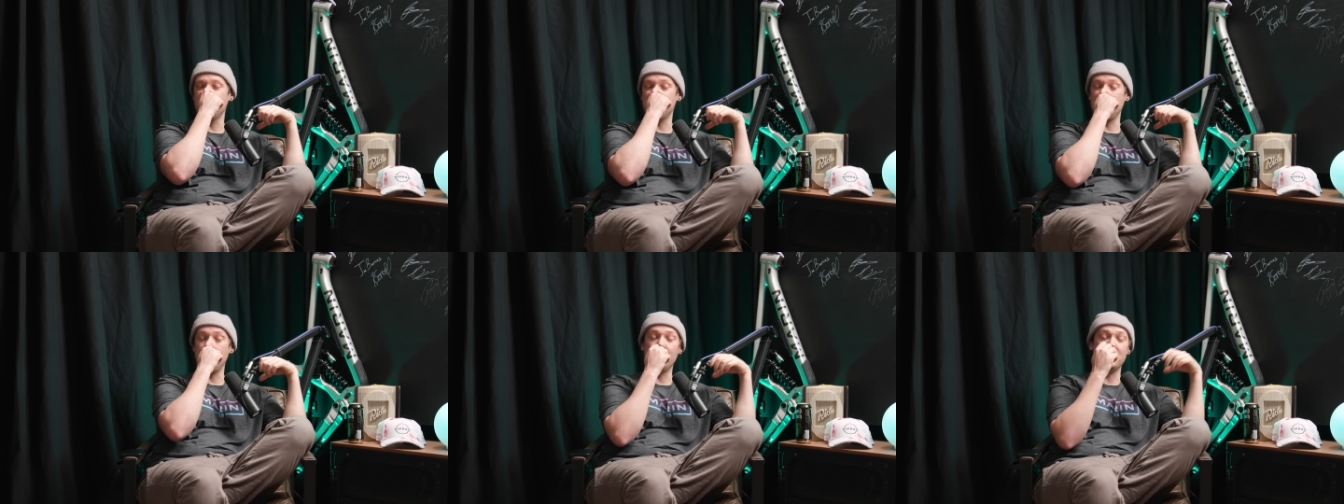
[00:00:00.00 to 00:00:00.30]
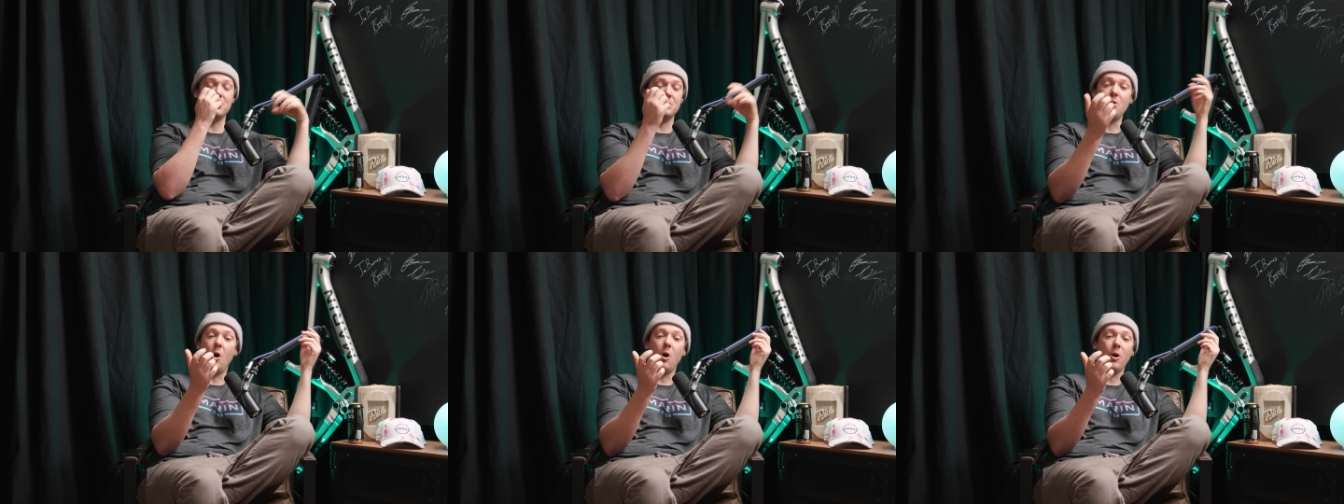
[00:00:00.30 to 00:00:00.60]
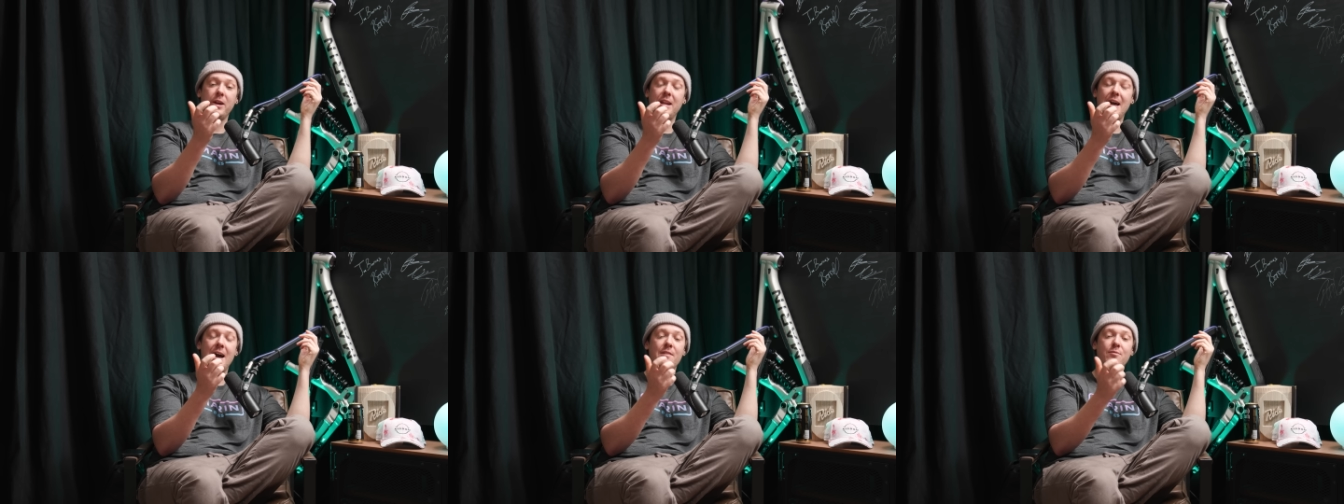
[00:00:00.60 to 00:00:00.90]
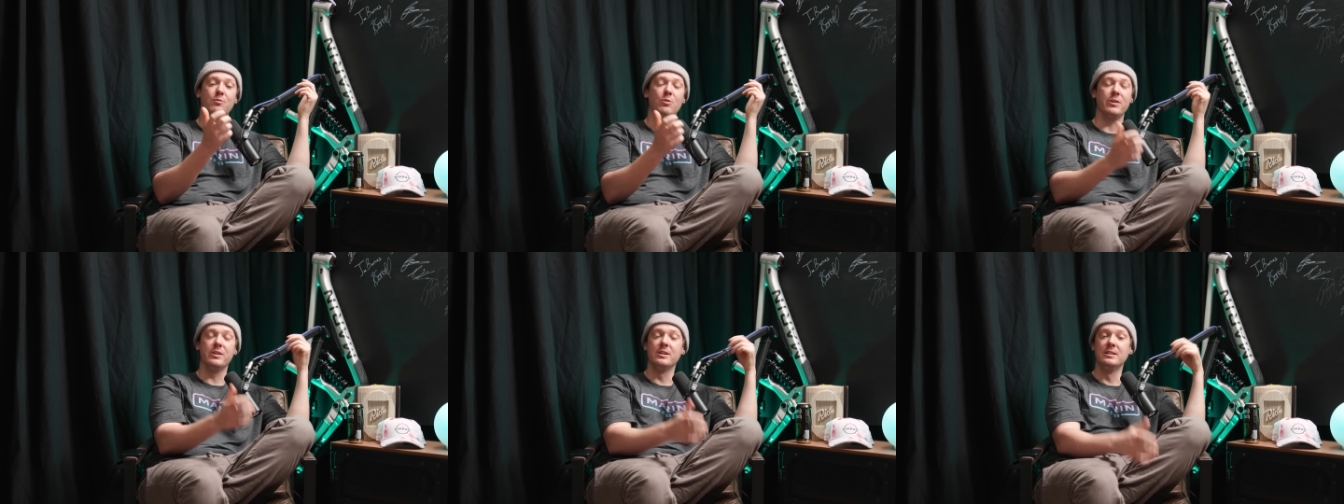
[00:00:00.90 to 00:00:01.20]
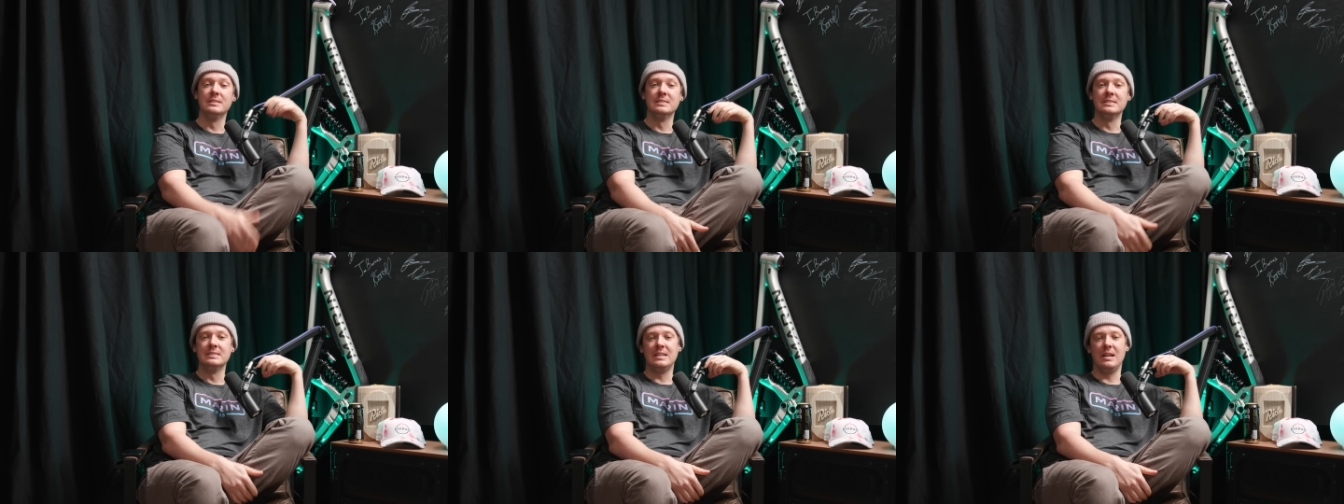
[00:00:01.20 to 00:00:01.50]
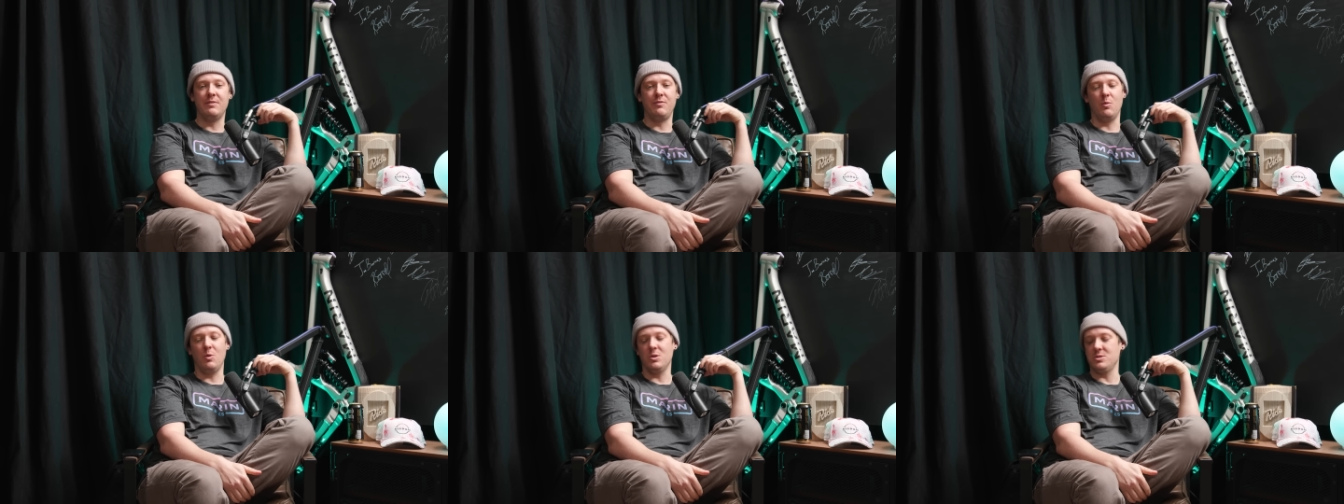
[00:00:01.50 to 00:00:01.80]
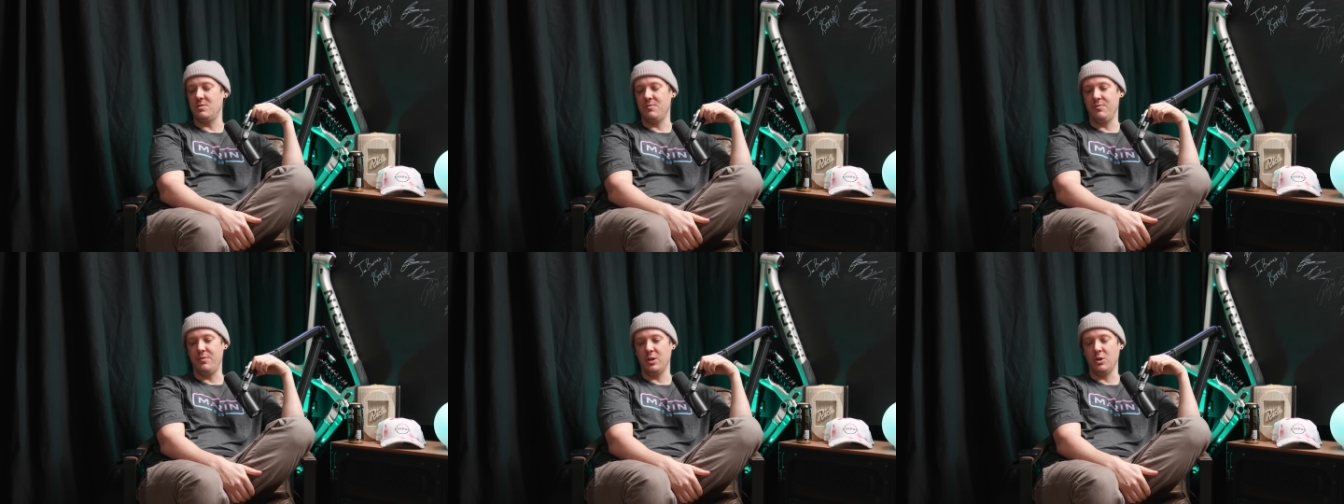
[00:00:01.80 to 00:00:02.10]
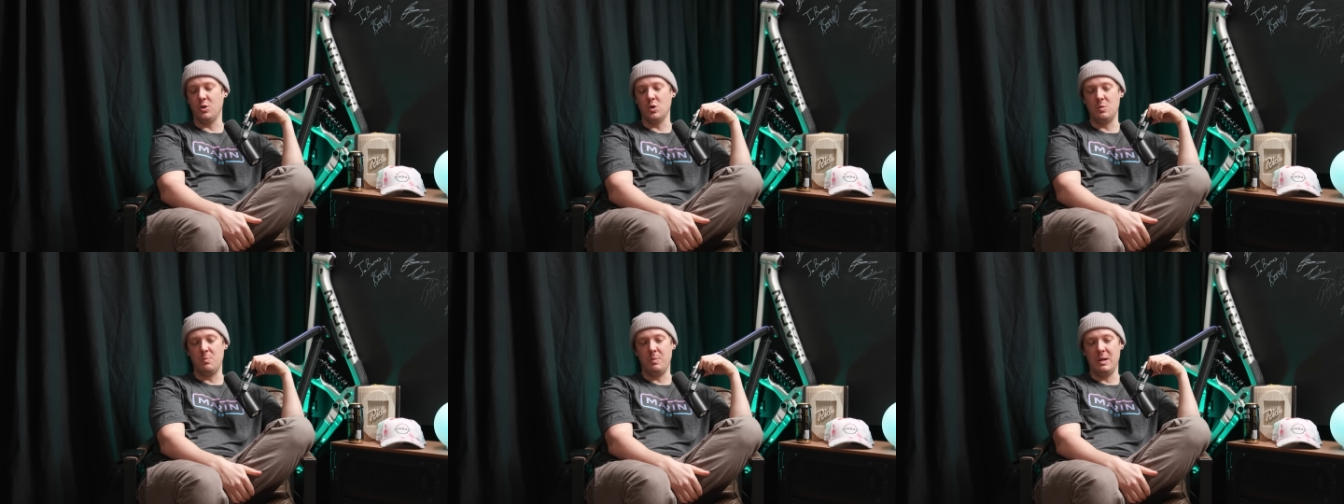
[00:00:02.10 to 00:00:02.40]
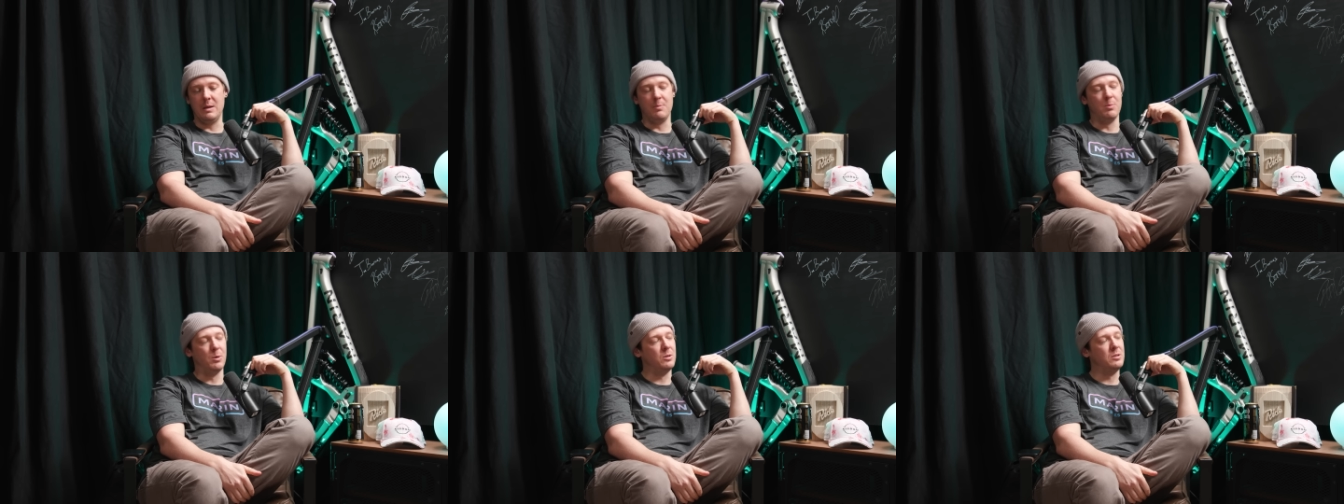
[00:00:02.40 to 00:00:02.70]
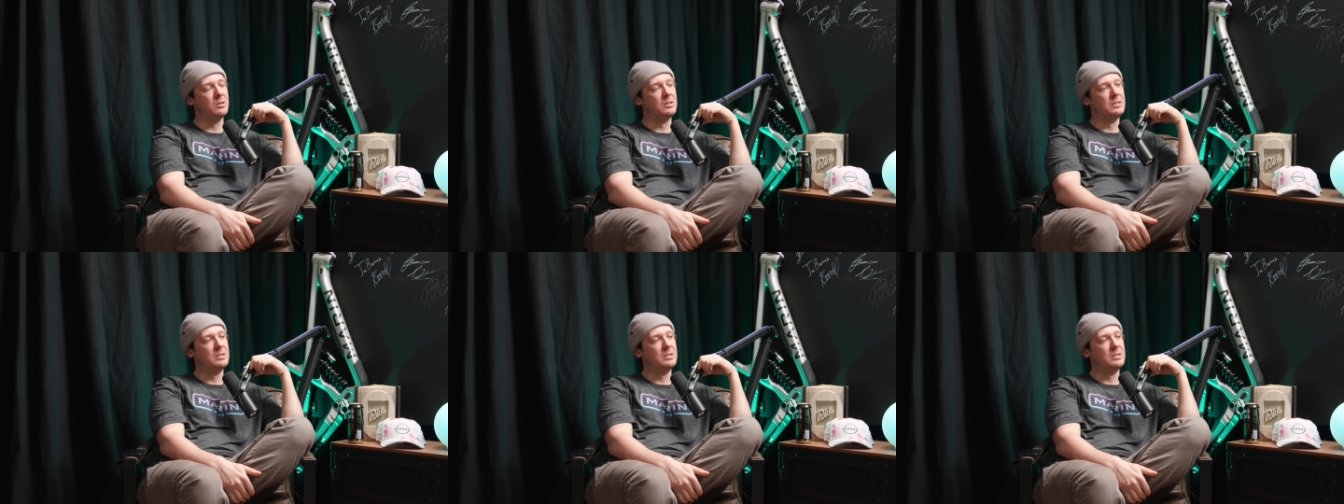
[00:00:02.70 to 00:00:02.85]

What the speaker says: because he was not going to have one if it wasn't for good people.